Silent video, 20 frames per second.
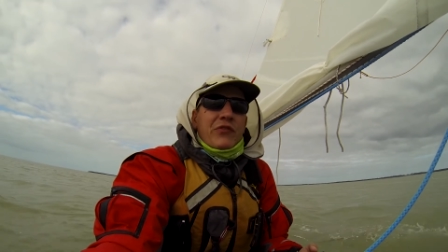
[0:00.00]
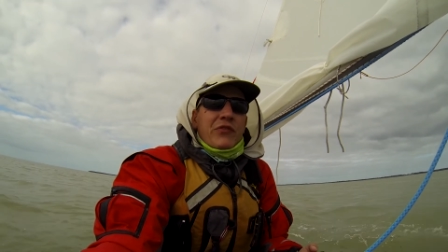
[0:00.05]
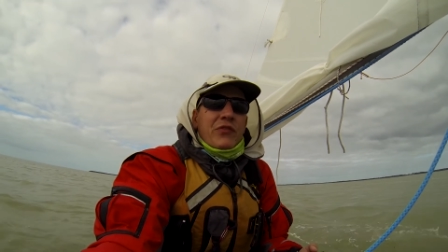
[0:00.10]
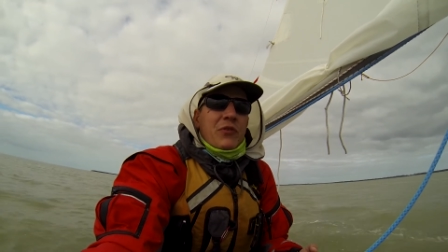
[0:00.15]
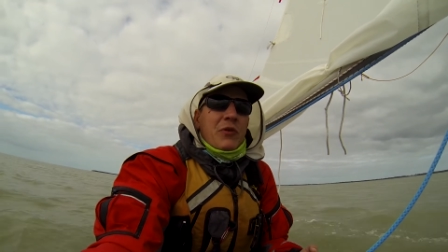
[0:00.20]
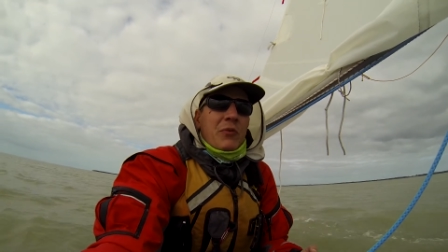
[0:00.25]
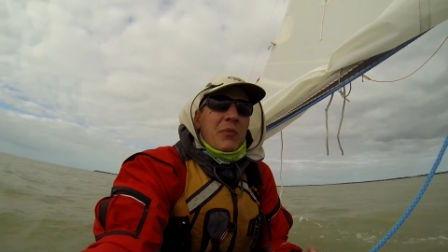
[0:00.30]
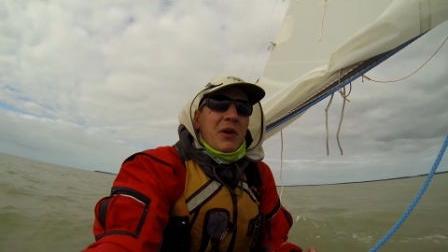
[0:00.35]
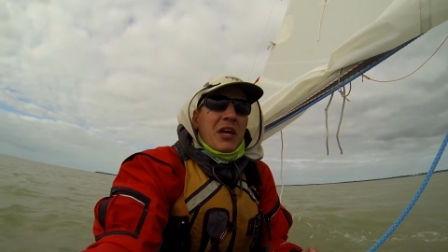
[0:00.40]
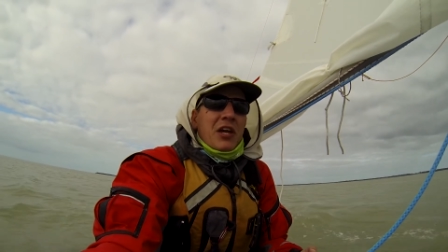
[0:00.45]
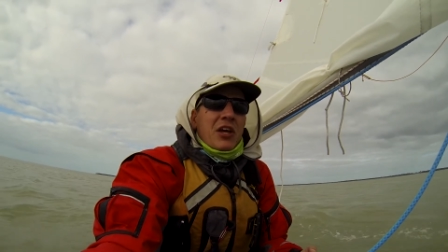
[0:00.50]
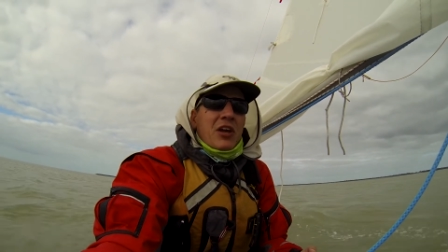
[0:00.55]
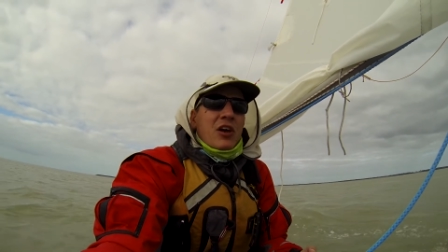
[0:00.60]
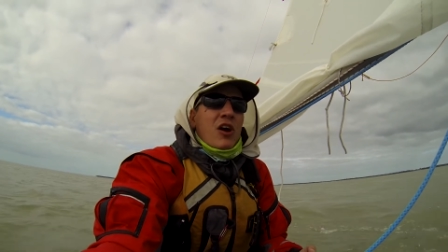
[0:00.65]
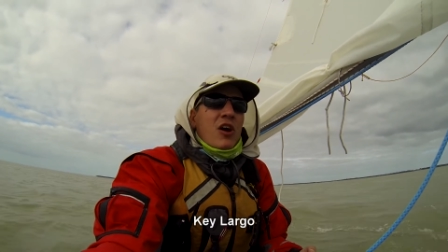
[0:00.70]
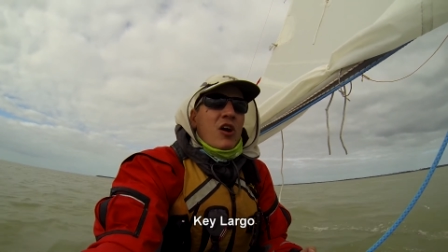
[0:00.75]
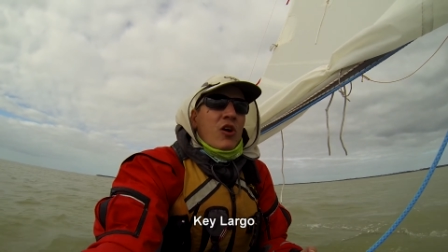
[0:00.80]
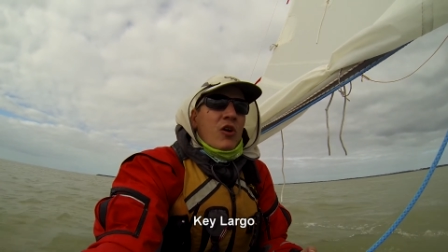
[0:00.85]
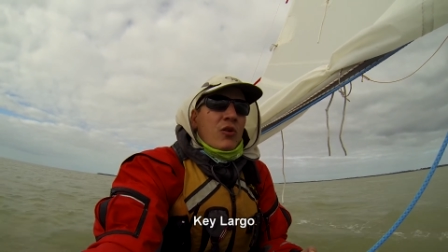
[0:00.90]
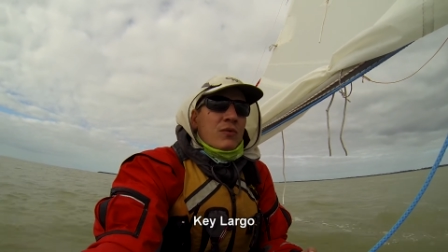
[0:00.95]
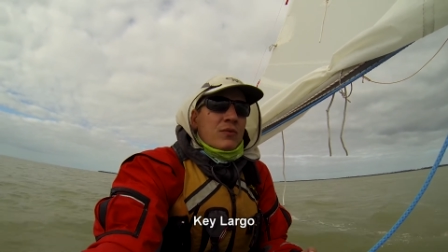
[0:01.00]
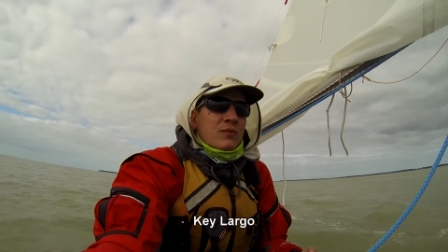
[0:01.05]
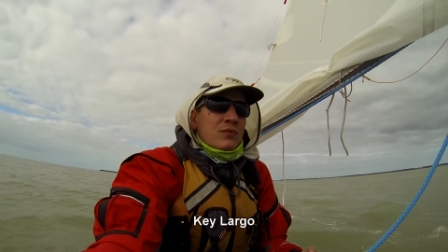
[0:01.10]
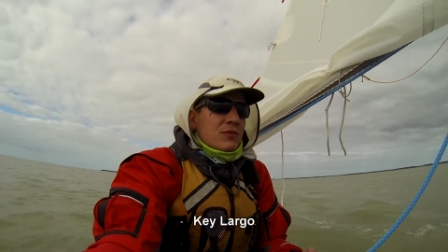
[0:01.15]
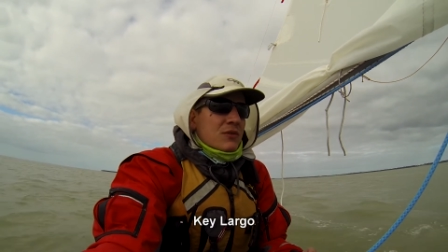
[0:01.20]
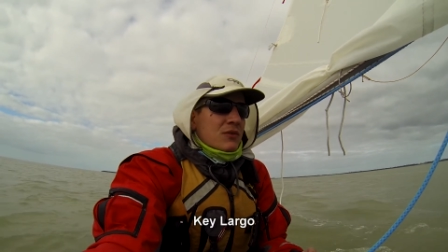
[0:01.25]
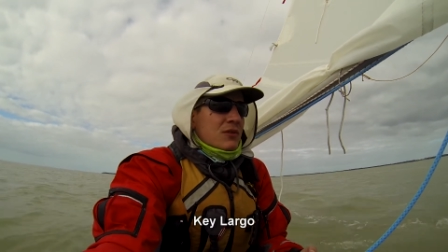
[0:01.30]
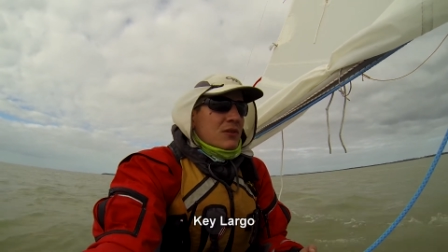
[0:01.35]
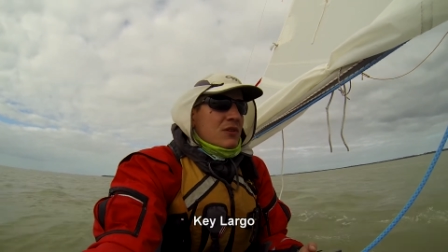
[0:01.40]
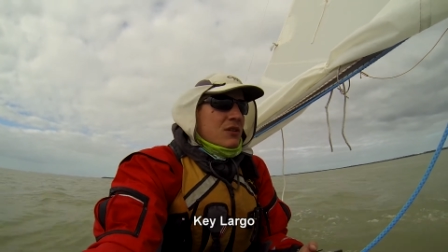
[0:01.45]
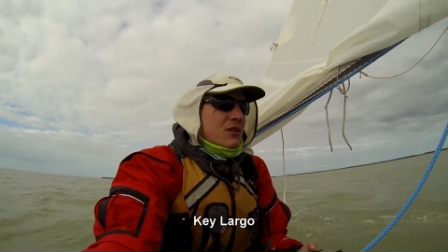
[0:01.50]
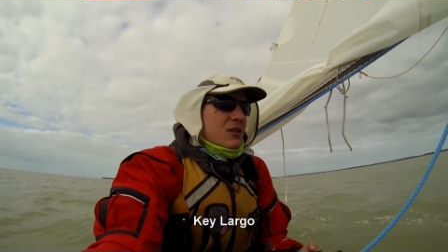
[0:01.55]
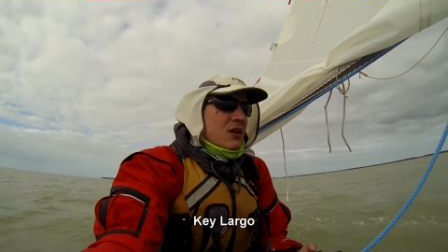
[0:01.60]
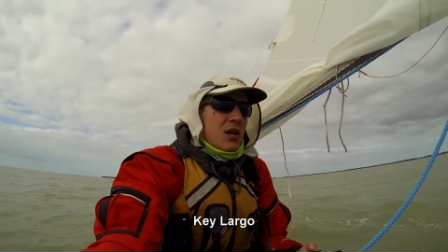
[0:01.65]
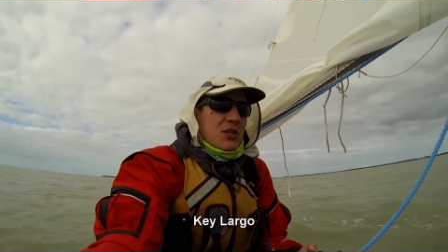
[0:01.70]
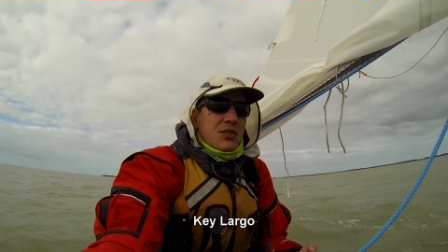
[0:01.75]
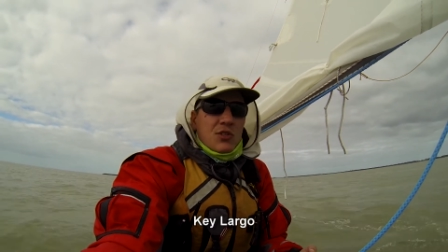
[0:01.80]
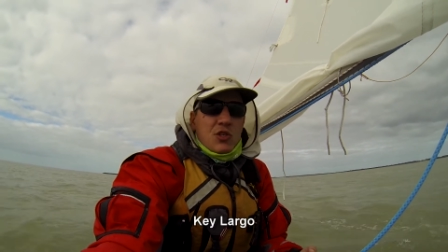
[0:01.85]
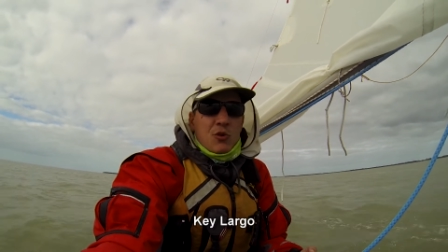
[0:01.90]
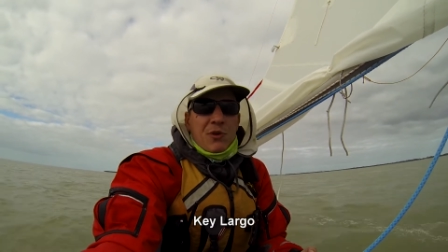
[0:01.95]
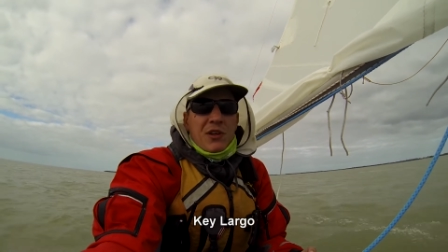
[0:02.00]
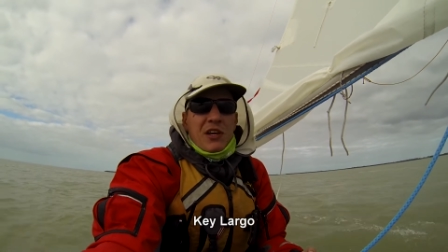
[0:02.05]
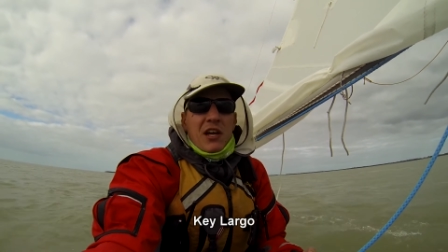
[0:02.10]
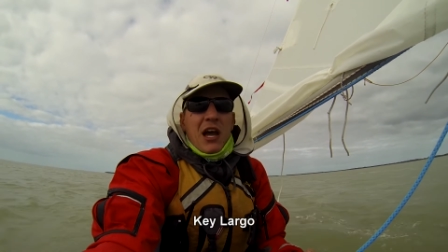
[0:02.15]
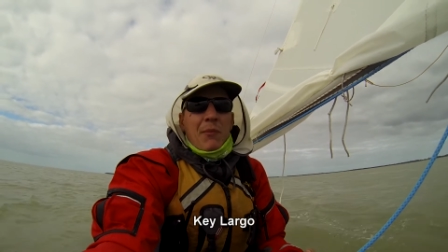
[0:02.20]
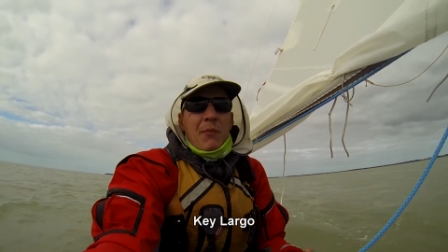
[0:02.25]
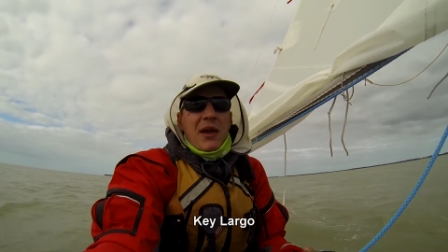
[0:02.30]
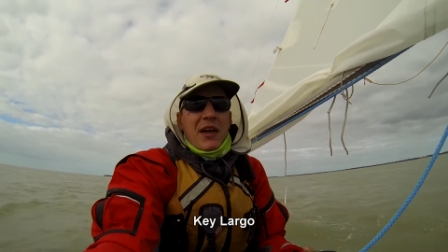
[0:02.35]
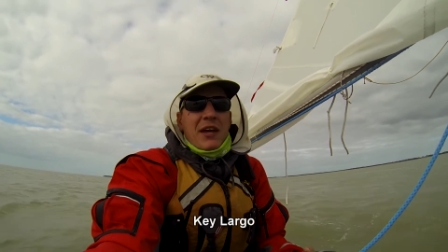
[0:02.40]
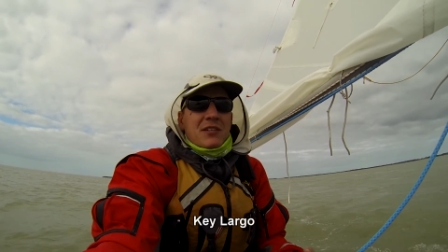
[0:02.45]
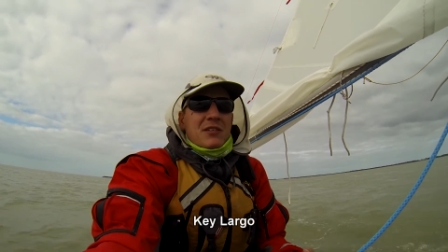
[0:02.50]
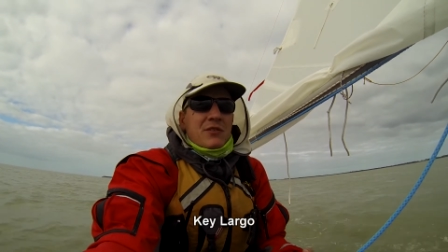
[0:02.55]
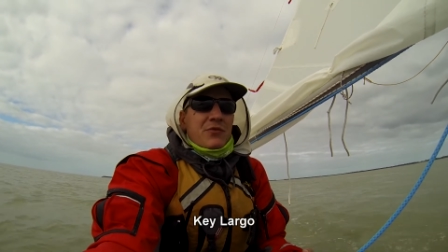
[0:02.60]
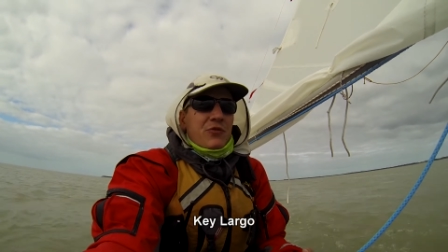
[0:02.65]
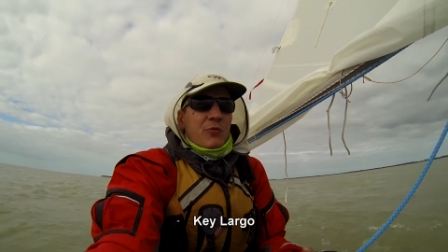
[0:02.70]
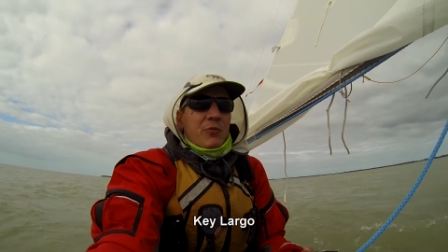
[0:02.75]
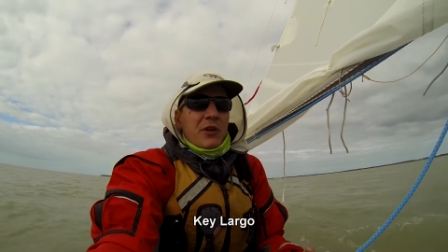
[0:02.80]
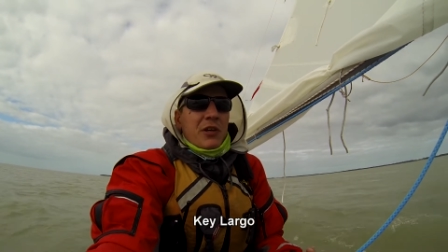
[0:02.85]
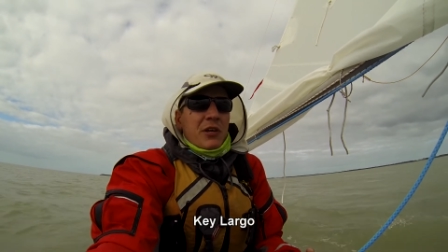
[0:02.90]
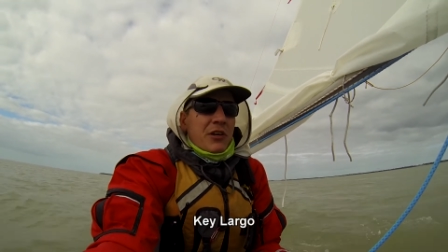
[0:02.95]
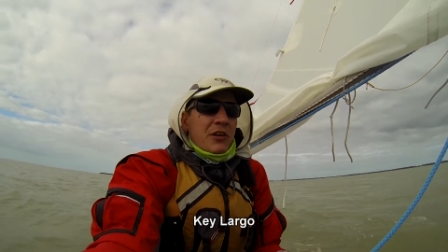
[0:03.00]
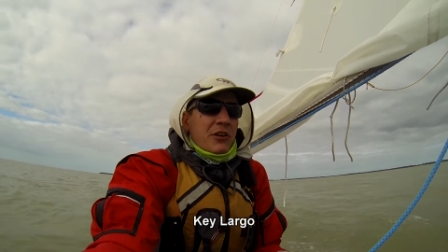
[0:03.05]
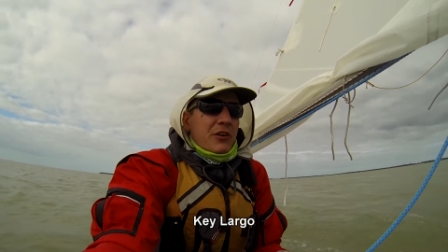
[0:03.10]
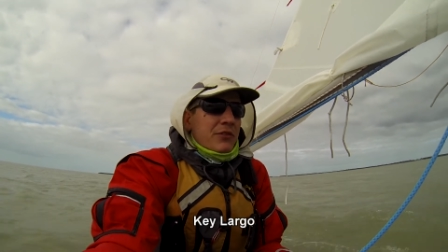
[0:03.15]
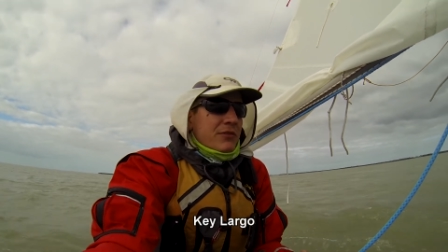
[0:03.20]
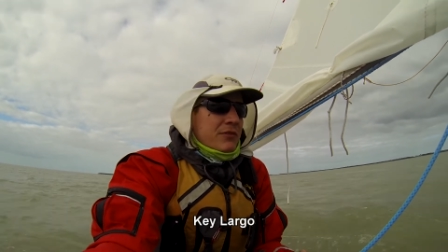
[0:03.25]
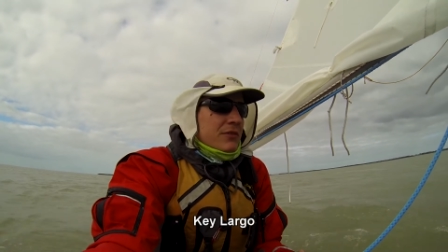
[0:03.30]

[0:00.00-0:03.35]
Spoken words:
Flamingo, assuming I make it to Flamingo,